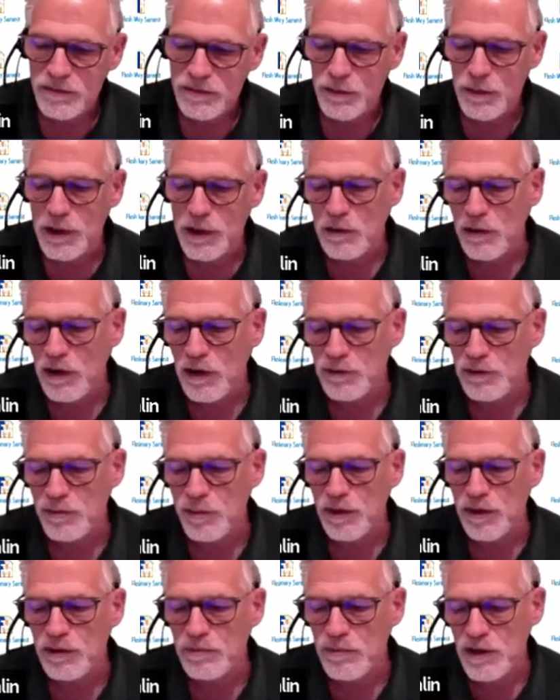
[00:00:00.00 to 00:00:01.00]
3D
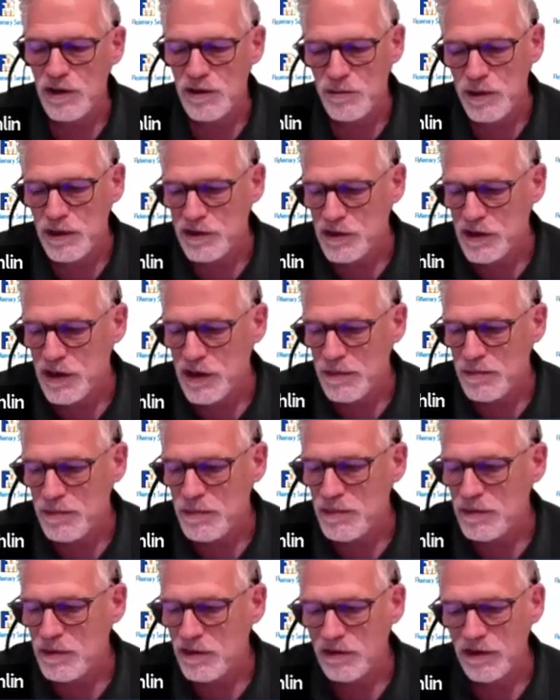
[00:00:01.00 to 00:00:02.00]
Crosspoint must be cheap
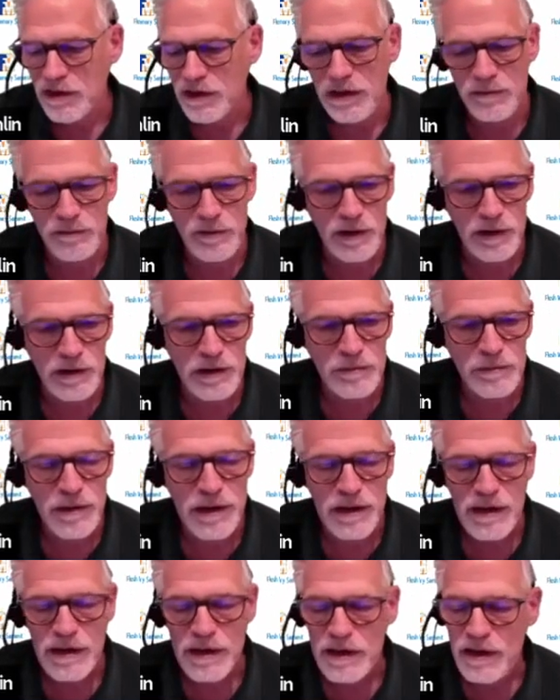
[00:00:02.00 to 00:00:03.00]
to sell in volume,
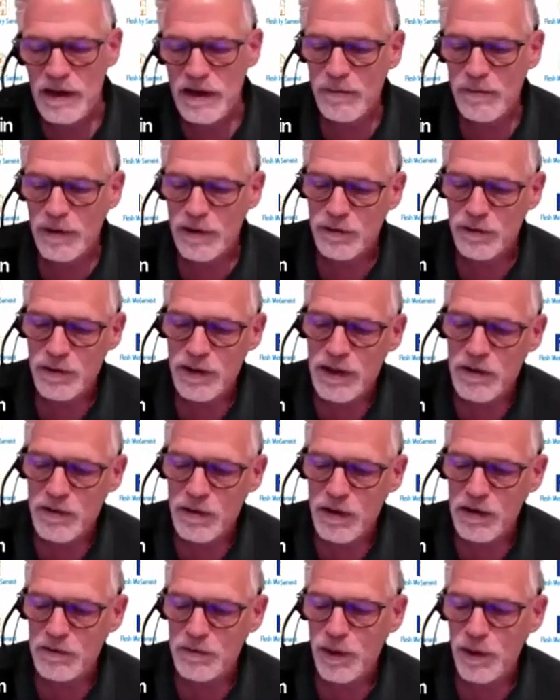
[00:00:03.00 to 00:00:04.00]
but 3D
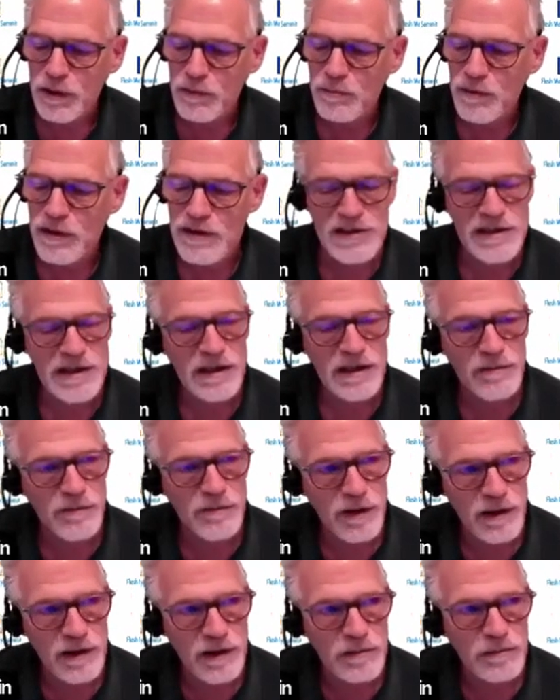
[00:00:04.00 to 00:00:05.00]
Crosspoint must sell in
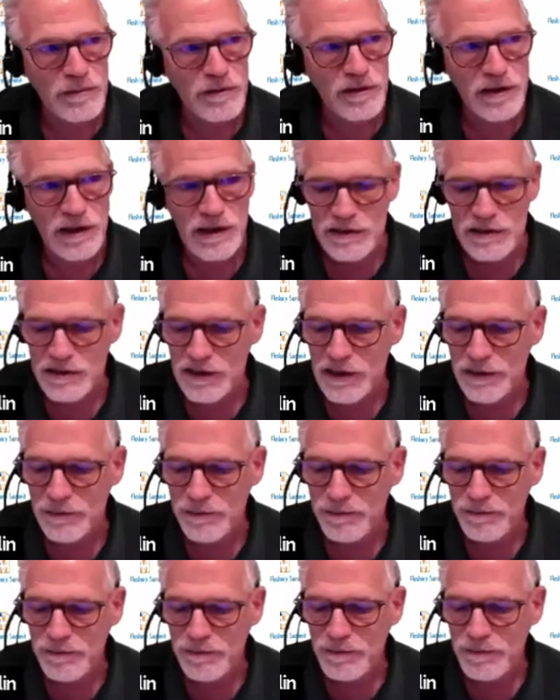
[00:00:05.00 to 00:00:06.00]
volume to get cheap.
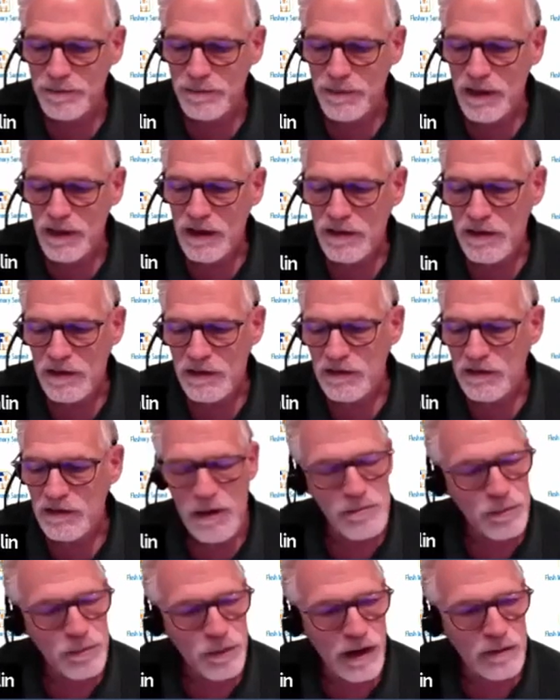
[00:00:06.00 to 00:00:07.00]
The
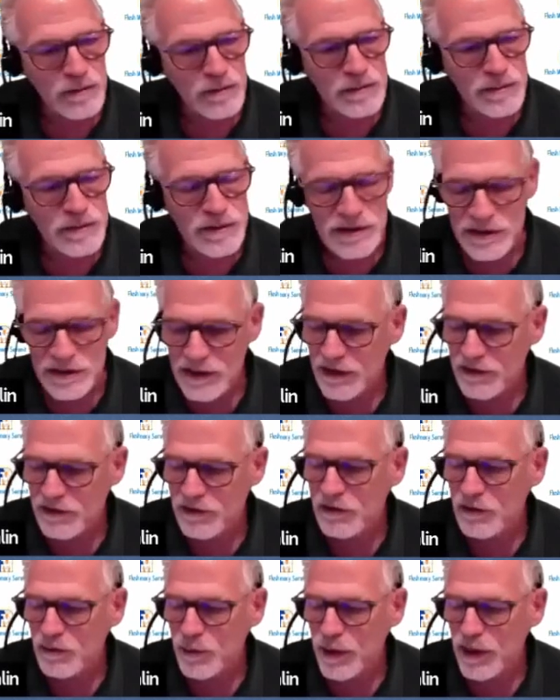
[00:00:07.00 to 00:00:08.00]
same problem
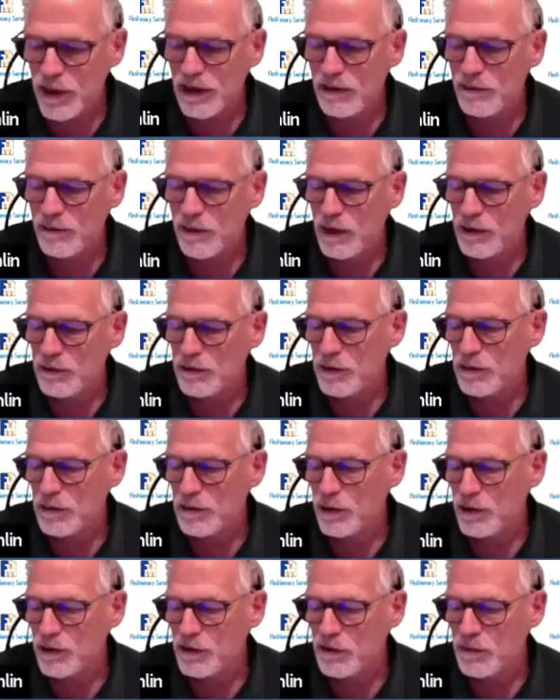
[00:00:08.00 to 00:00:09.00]
stands in the way of other
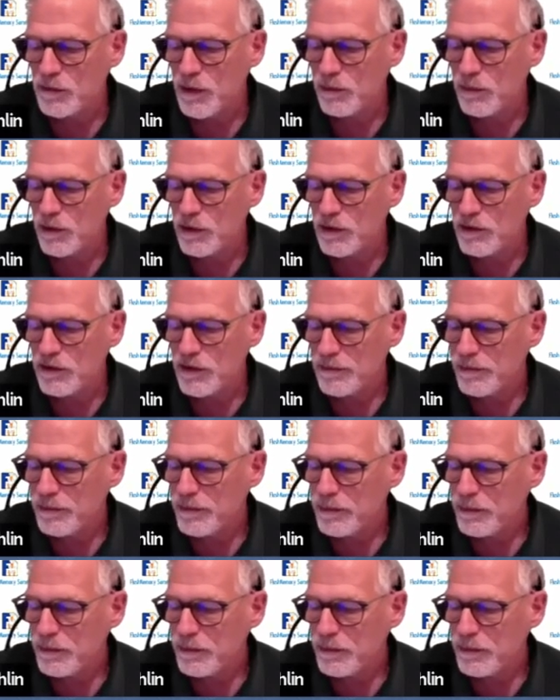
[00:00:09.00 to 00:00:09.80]
emerging memories.